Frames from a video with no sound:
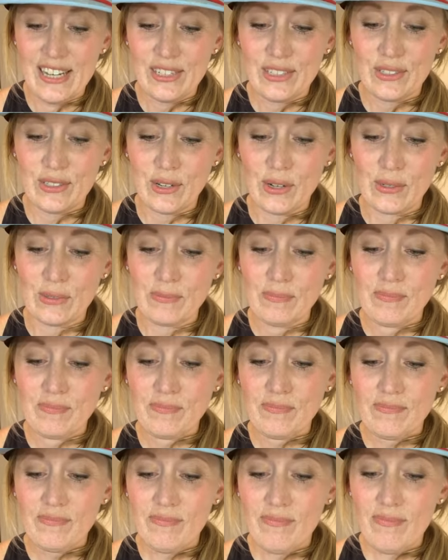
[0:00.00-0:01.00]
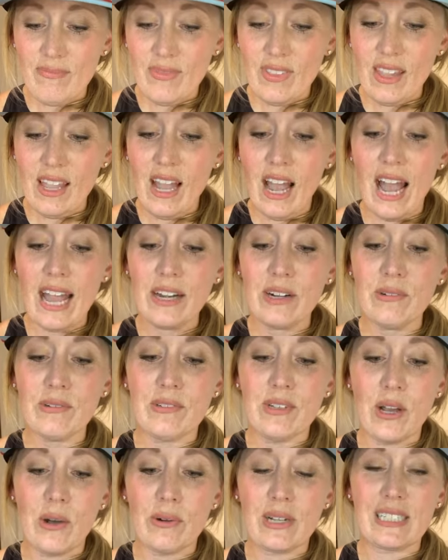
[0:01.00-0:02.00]
So I
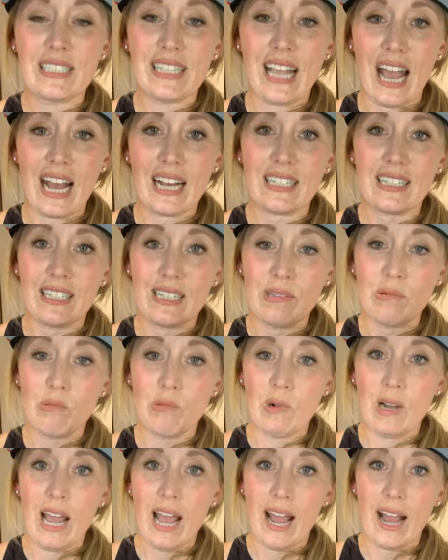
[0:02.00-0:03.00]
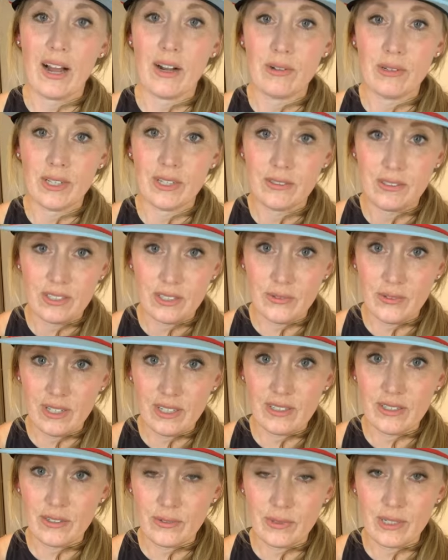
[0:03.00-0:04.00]
don't know exactly how you do
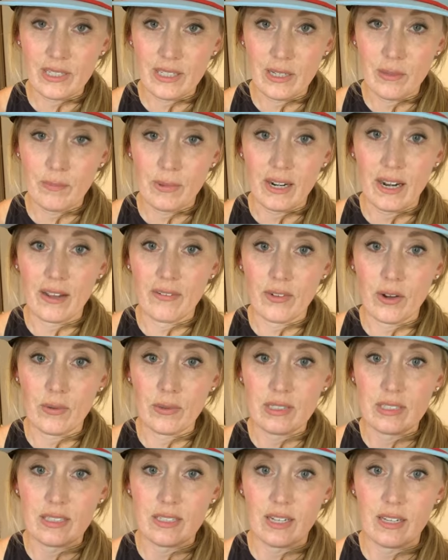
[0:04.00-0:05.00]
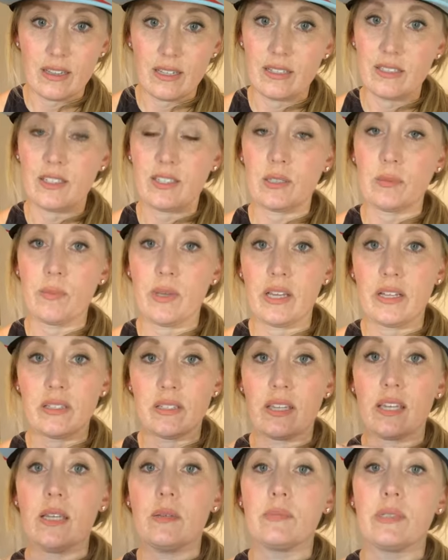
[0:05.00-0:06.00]
this really, but I've always done this just because
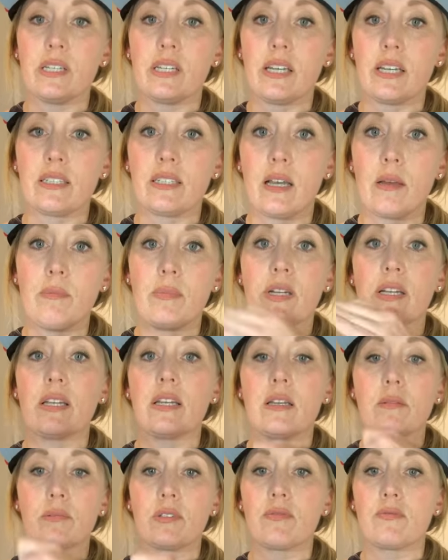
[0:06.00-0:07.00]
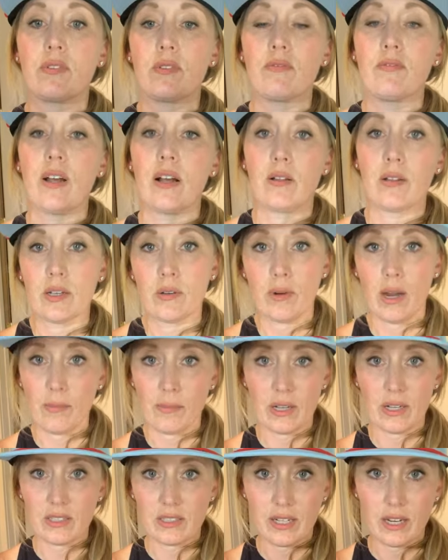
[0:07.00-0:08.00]
it keeps it kicked up and it keeps it from fouling and
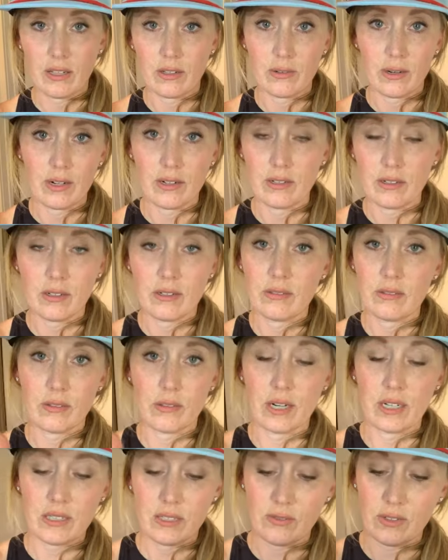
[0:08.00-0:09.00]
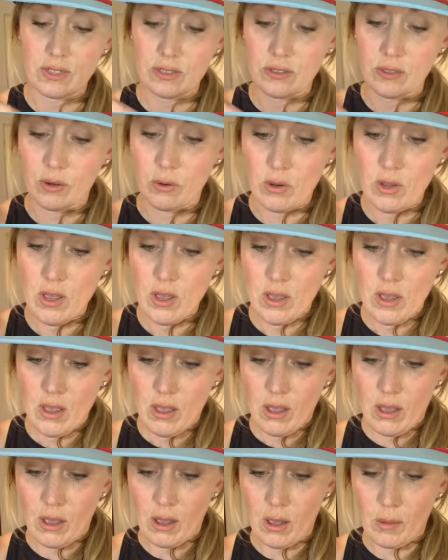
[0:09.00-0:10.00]
wrapping its tail around the rest of it. So
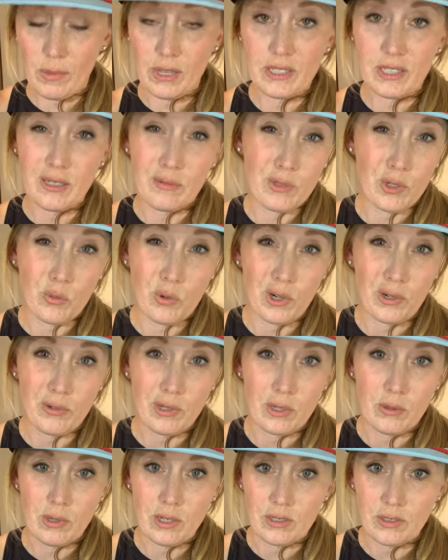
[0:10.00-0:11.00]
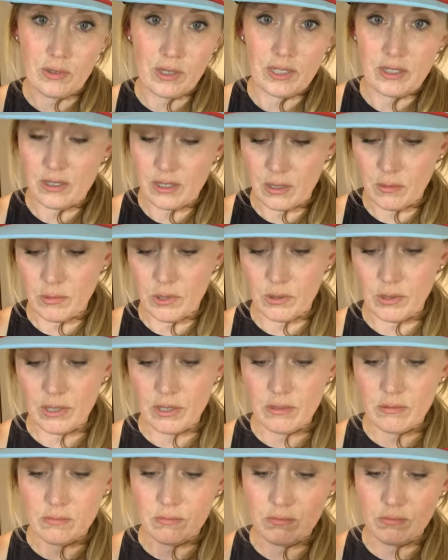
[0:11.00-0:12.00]
it seems to work really well, so I just keep doing it.